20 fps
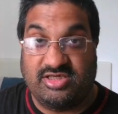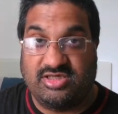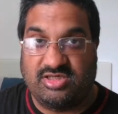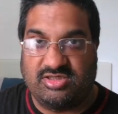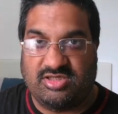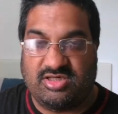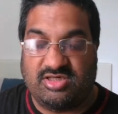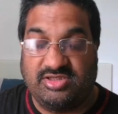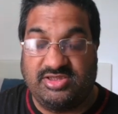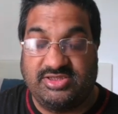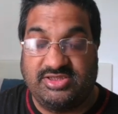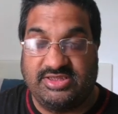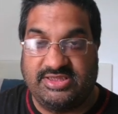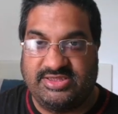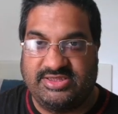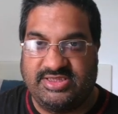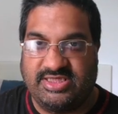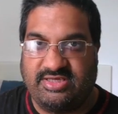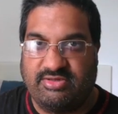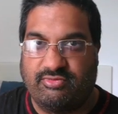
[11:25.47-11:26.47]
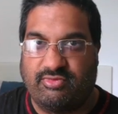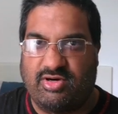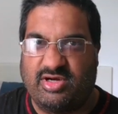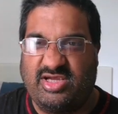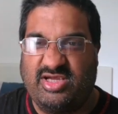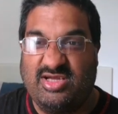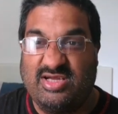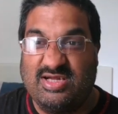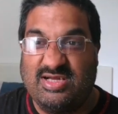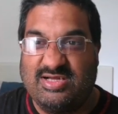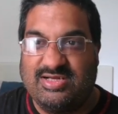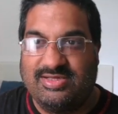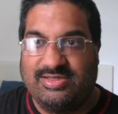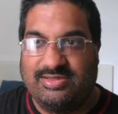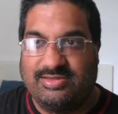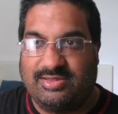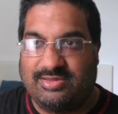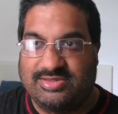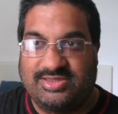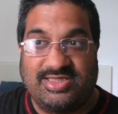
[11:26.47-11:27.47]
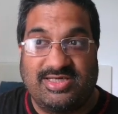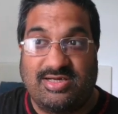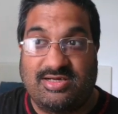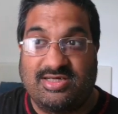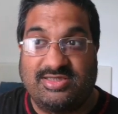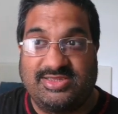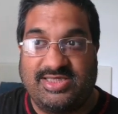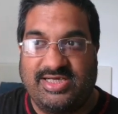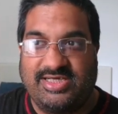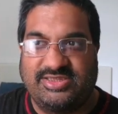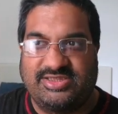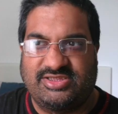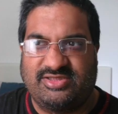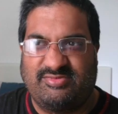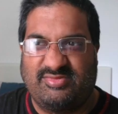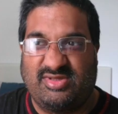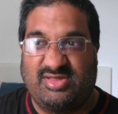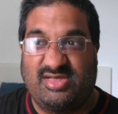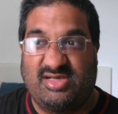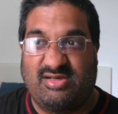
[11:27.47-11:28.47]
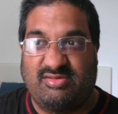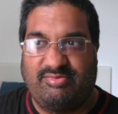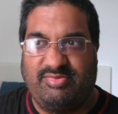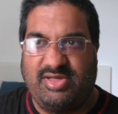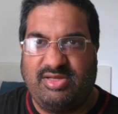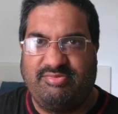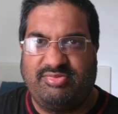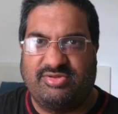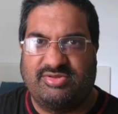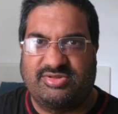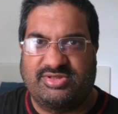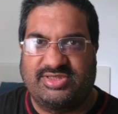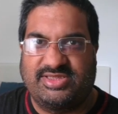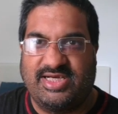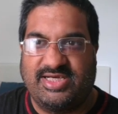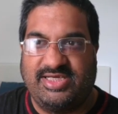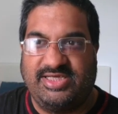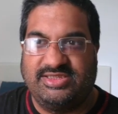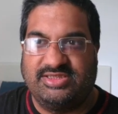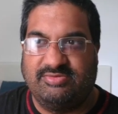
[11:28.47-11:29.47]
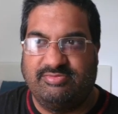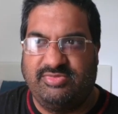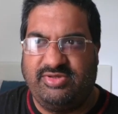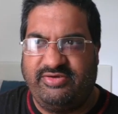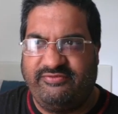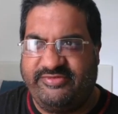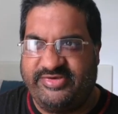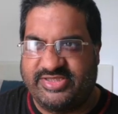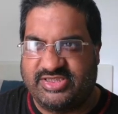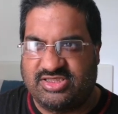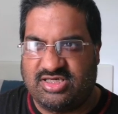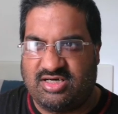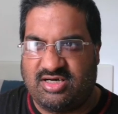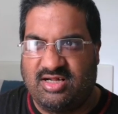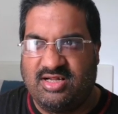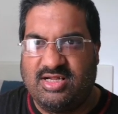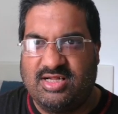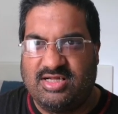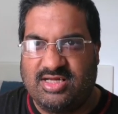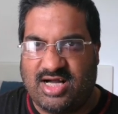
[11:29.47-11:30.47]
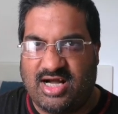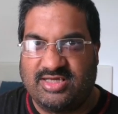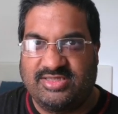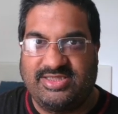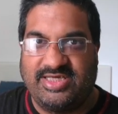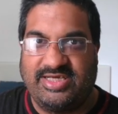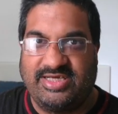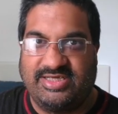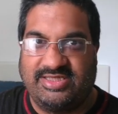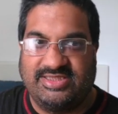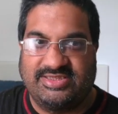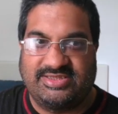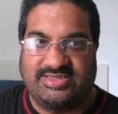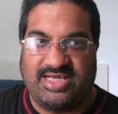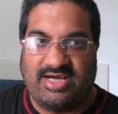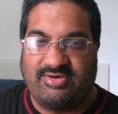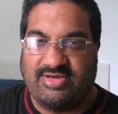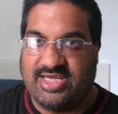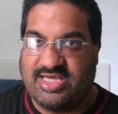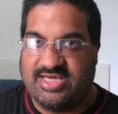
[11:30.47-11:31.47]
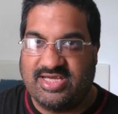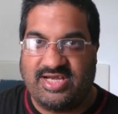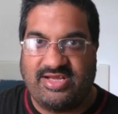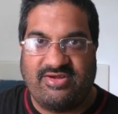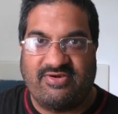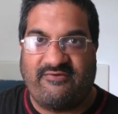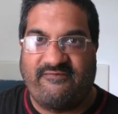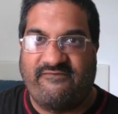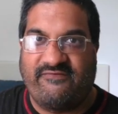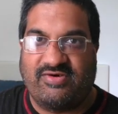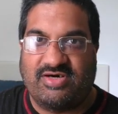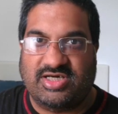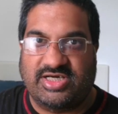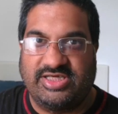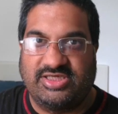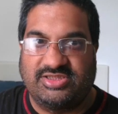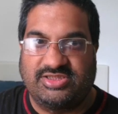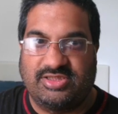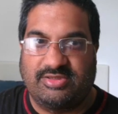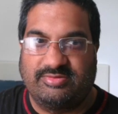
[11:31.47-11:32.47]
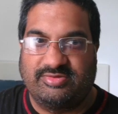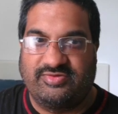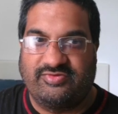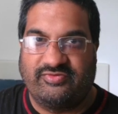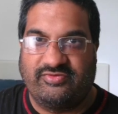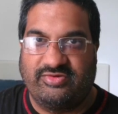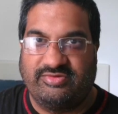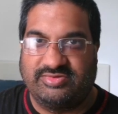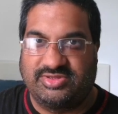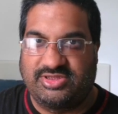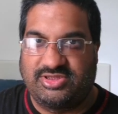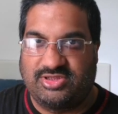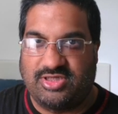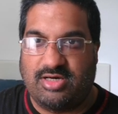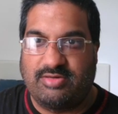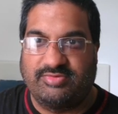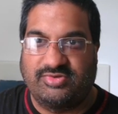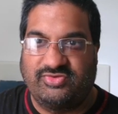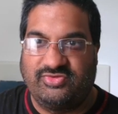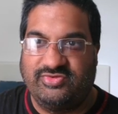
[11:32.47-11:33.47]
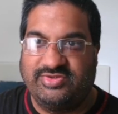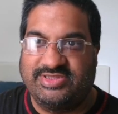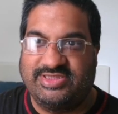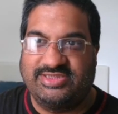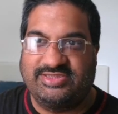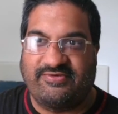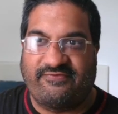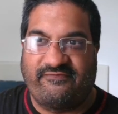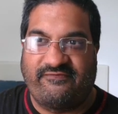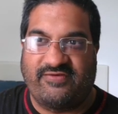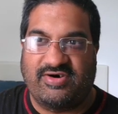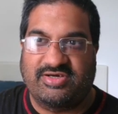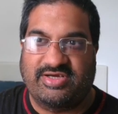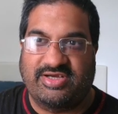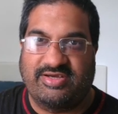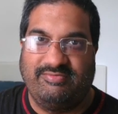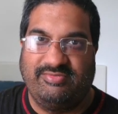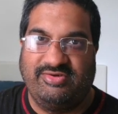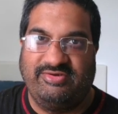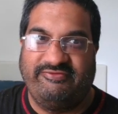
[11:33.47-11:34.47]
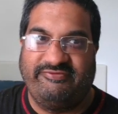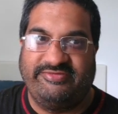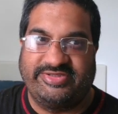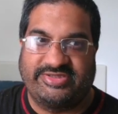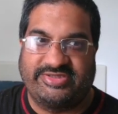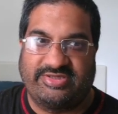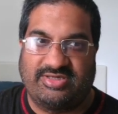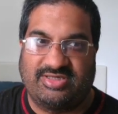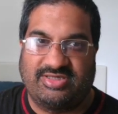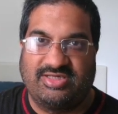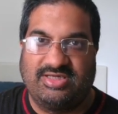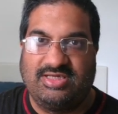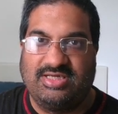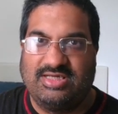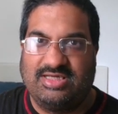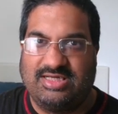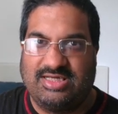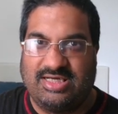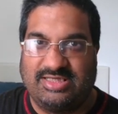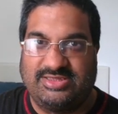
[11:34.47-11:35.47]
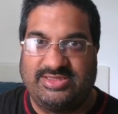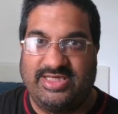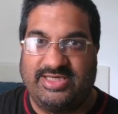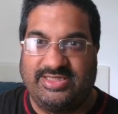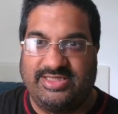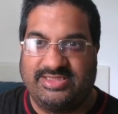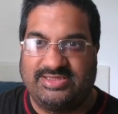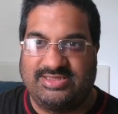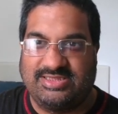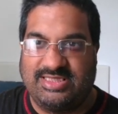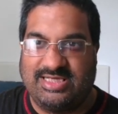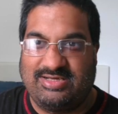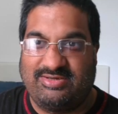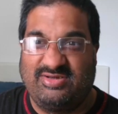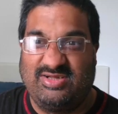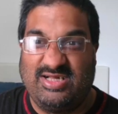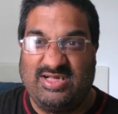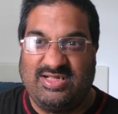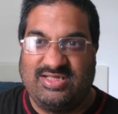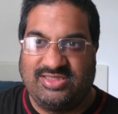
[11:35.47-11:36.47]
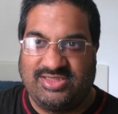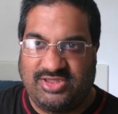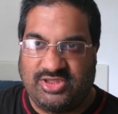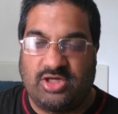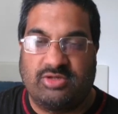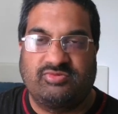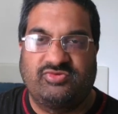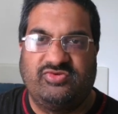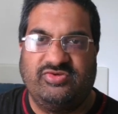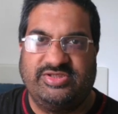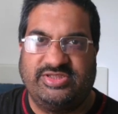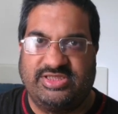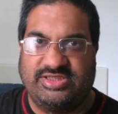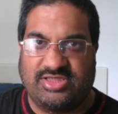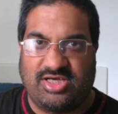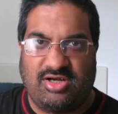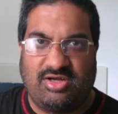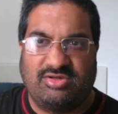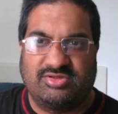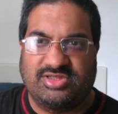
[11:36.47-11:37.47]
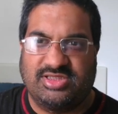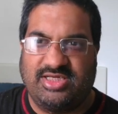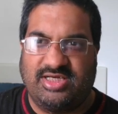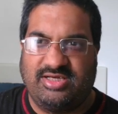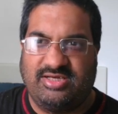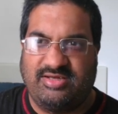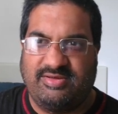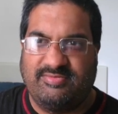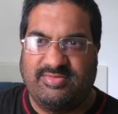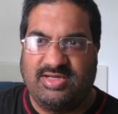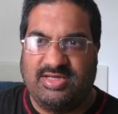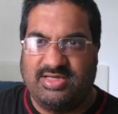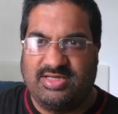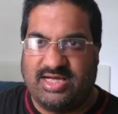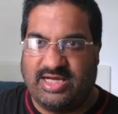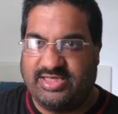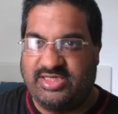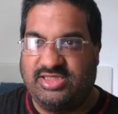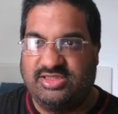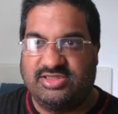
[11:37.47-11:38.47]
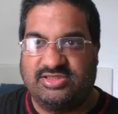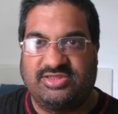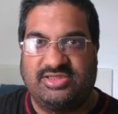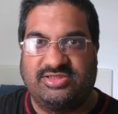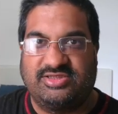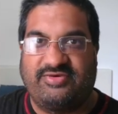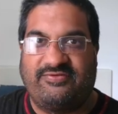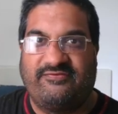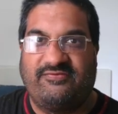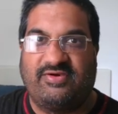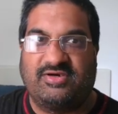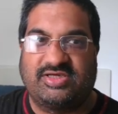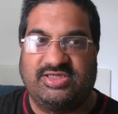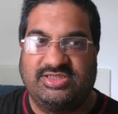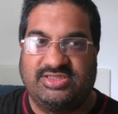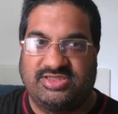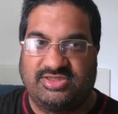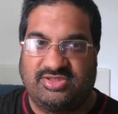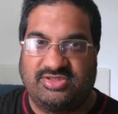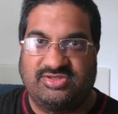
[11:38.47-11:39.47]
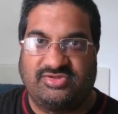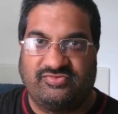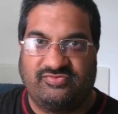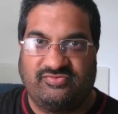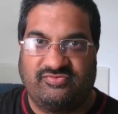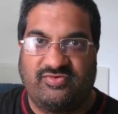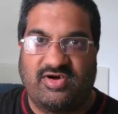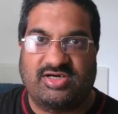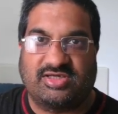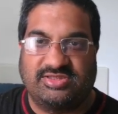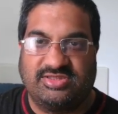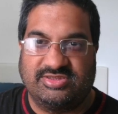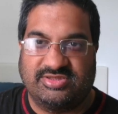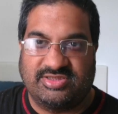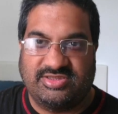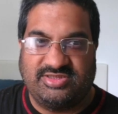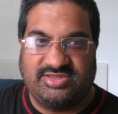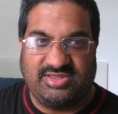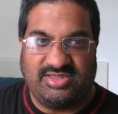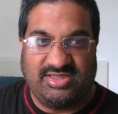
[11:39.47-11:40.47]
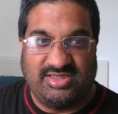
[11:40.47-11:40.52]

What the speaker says: honestly see why. I'll tell you something now. People say he's a movie star. I'll tell you this now. He ain't no fucking Tom Cruise. Tom Cruise is a fucking movie star. I'll tell you this now. Tom Cruise is older than him, and he does his own fucking stunts. Rock doesn't.